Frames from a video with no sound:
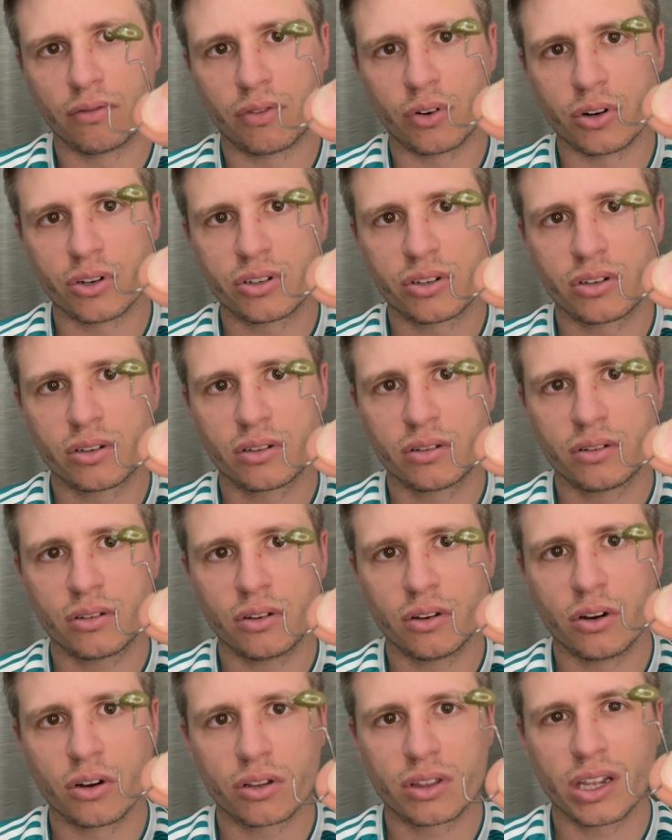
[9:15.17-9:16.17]
first
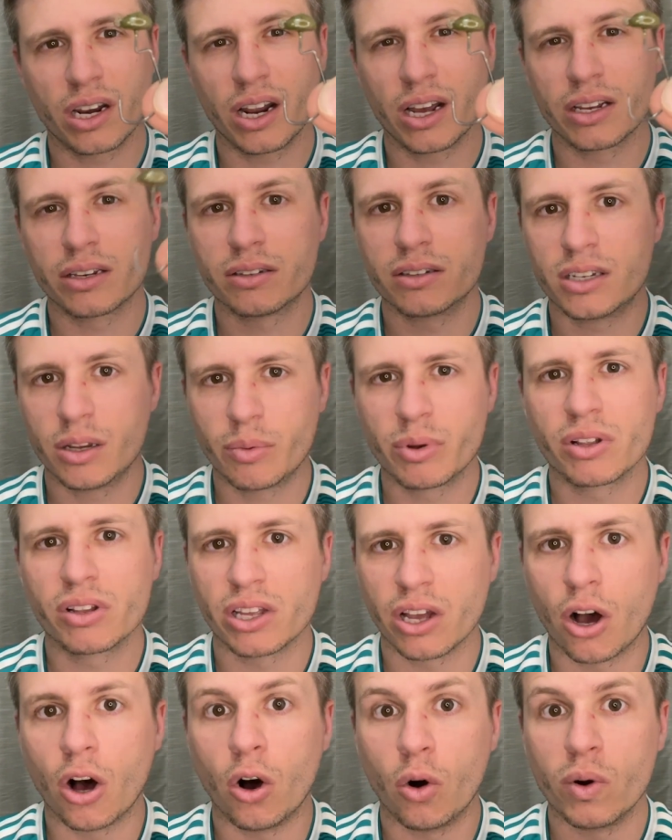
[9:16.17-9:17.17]
hook that I
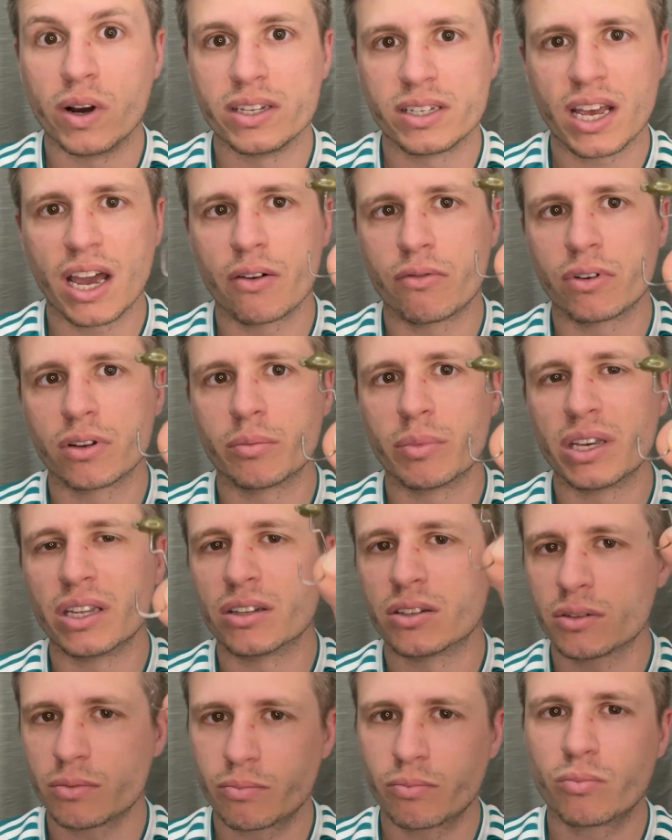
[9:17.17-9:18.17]
typically always have with me,
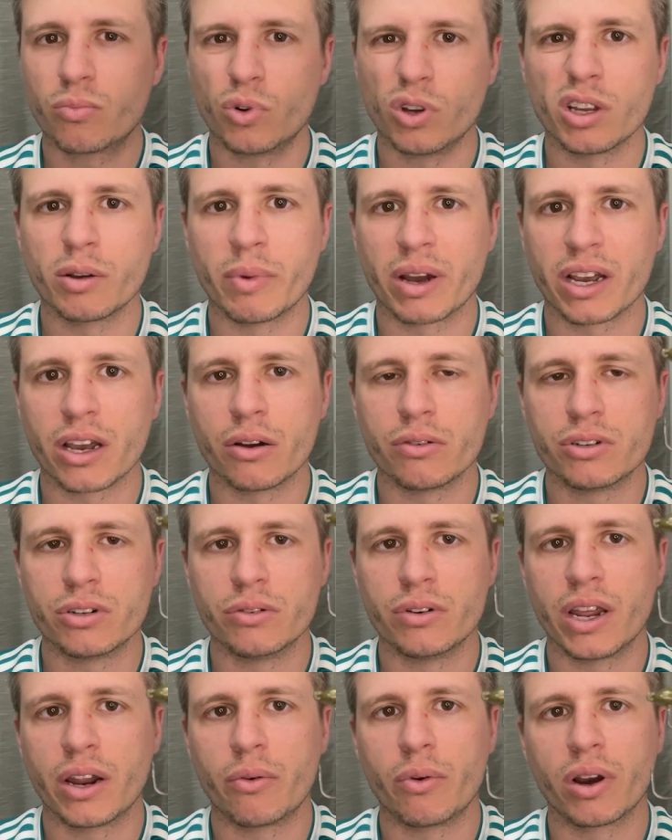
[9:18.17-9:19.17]
it's really my
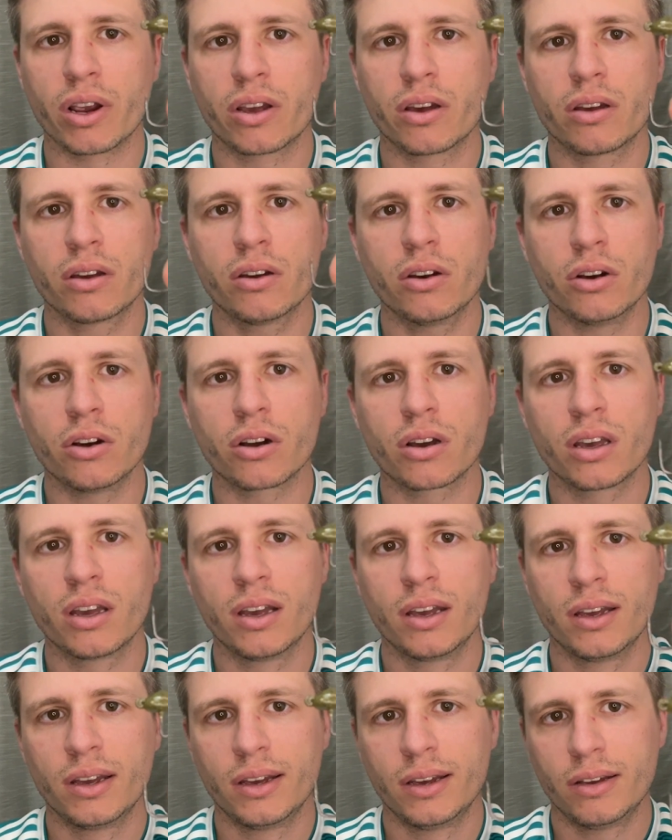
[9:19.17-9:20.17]
go-to Ned rig hook,
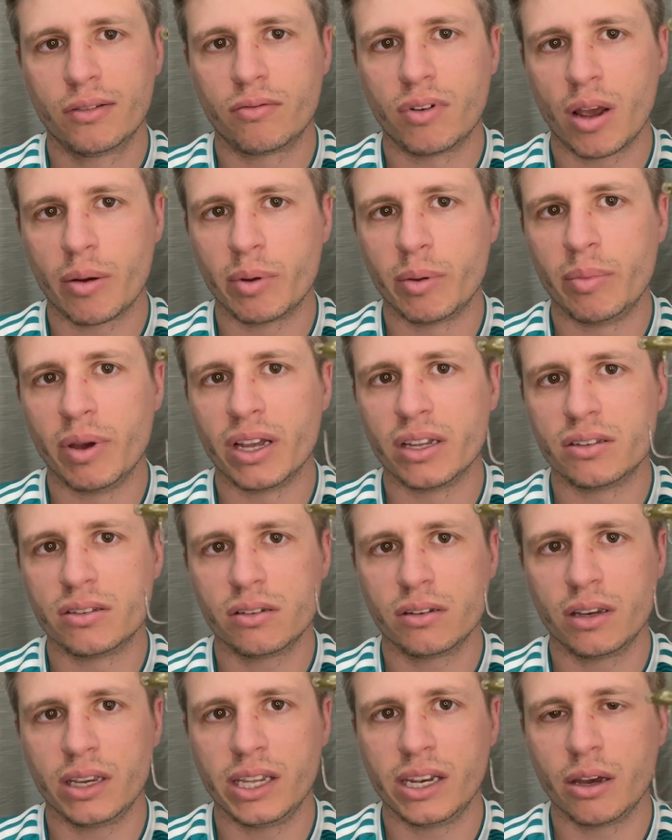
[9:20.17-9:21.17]
Rabid
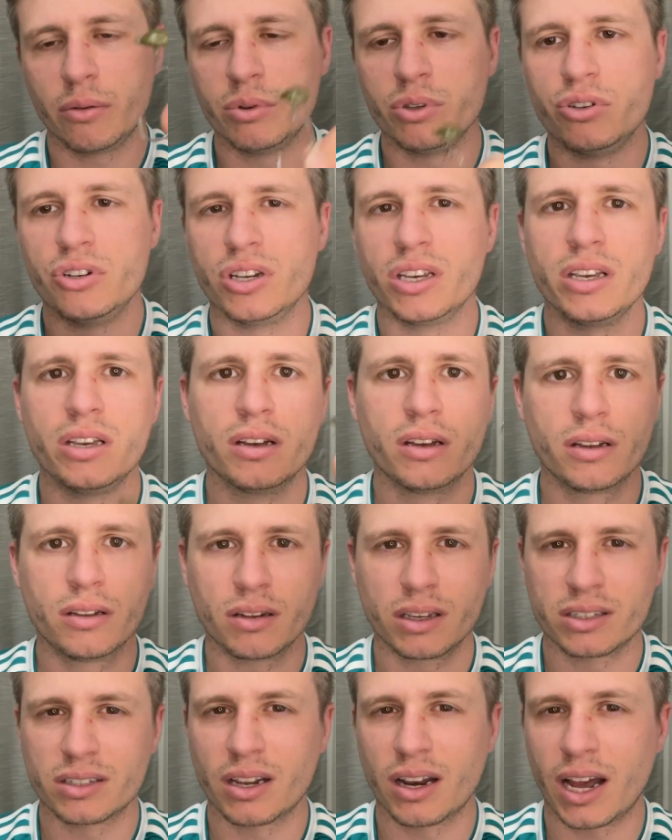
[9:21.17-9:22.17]
Baits EWG.
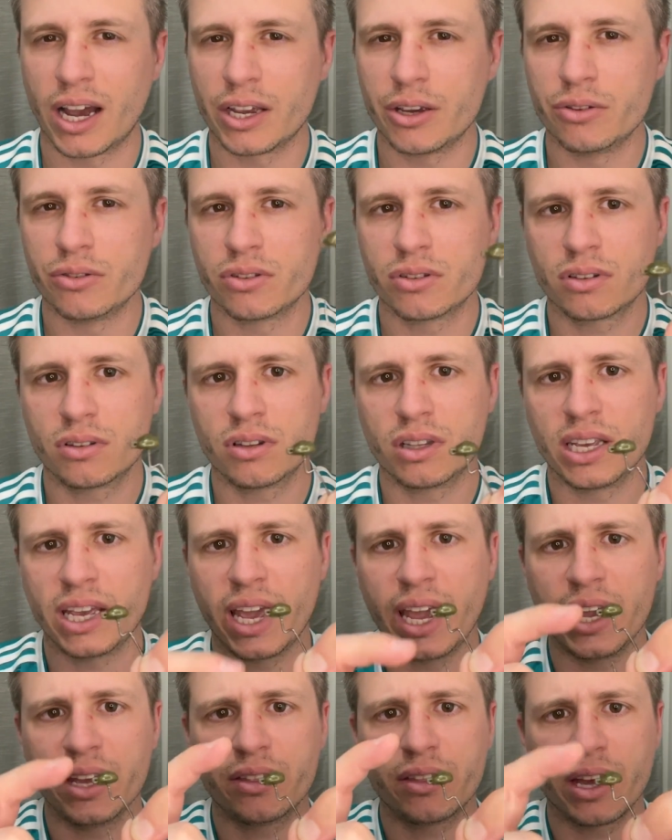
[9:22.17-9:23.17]
Like I said, I use the
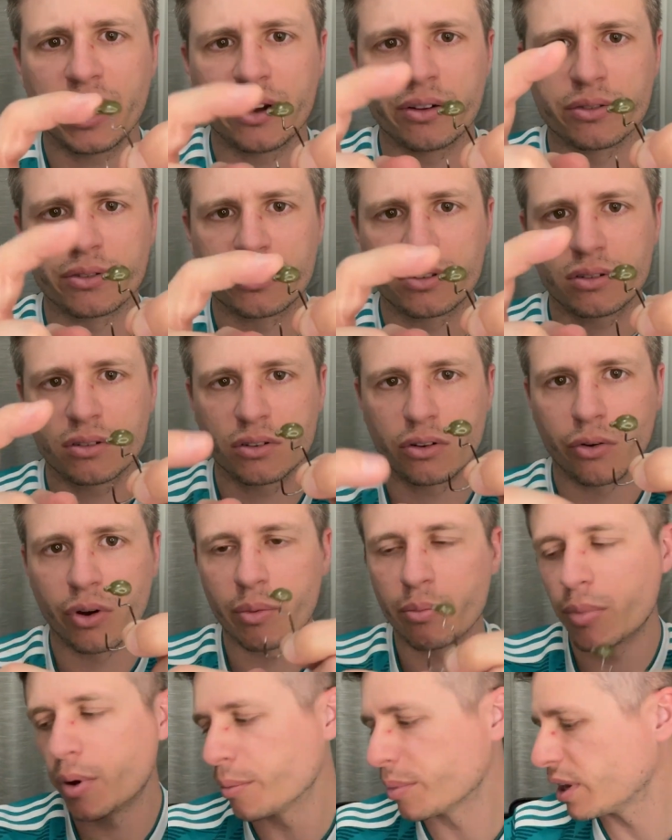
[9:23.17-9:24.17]
1/8 ounce
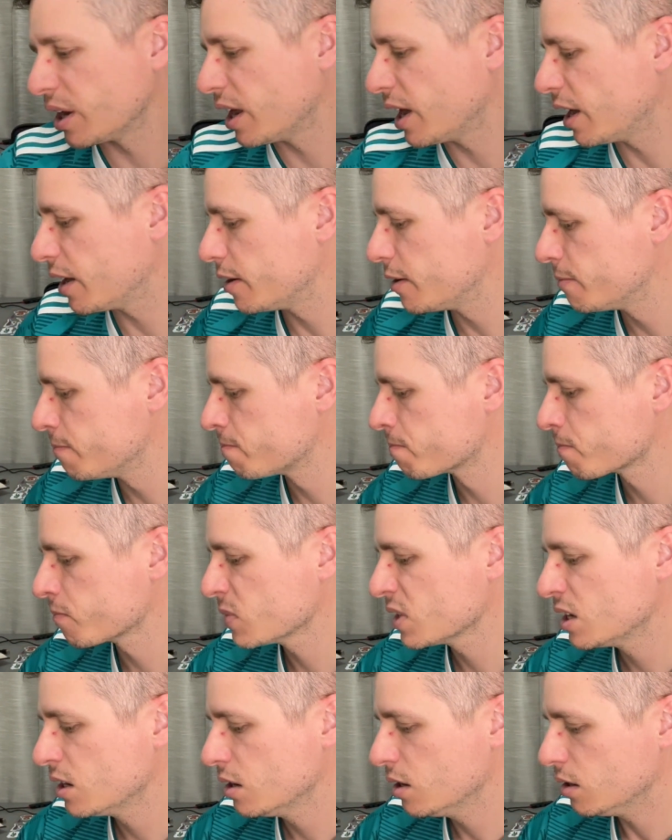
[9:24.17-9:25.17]
green pumpkin head.
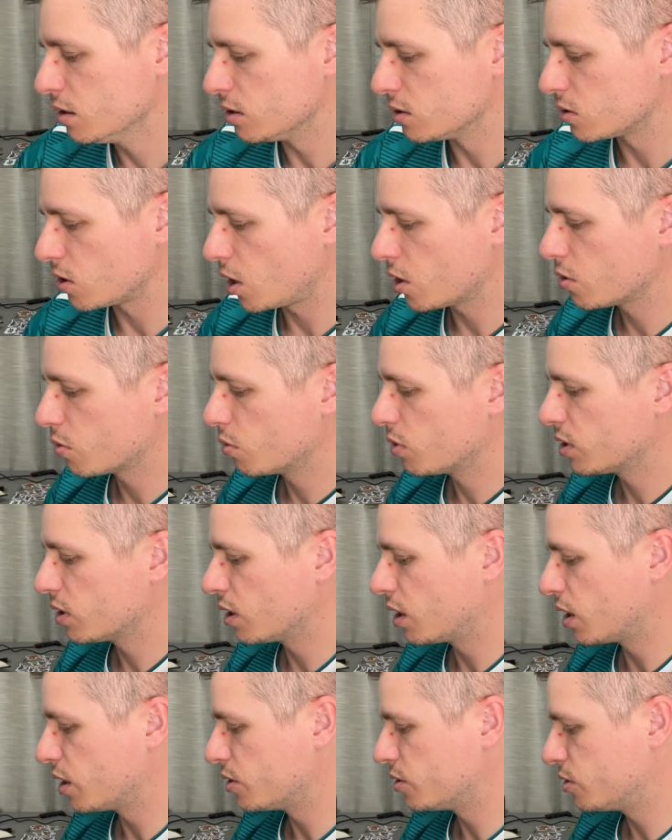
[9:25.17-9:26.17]
This other one
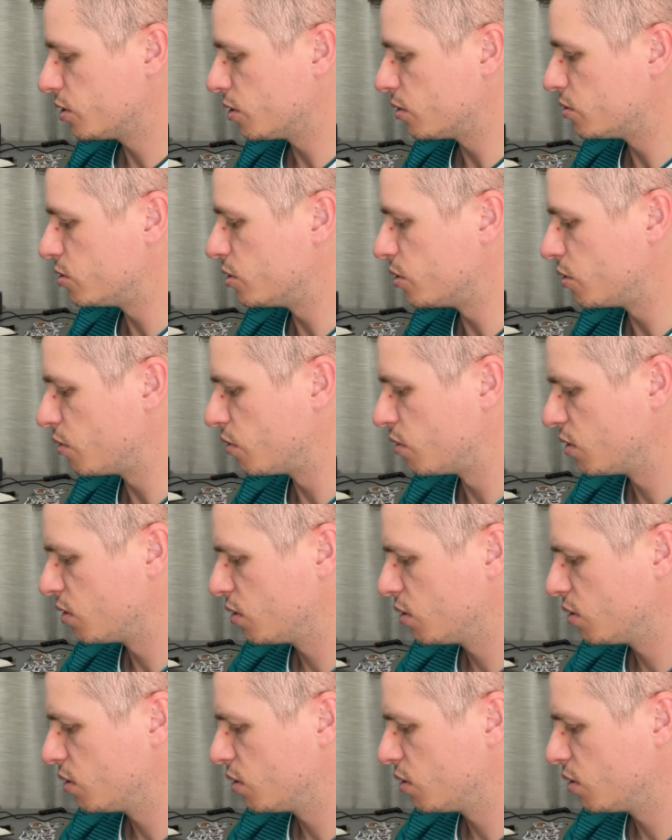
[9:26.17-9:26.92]
that I showed you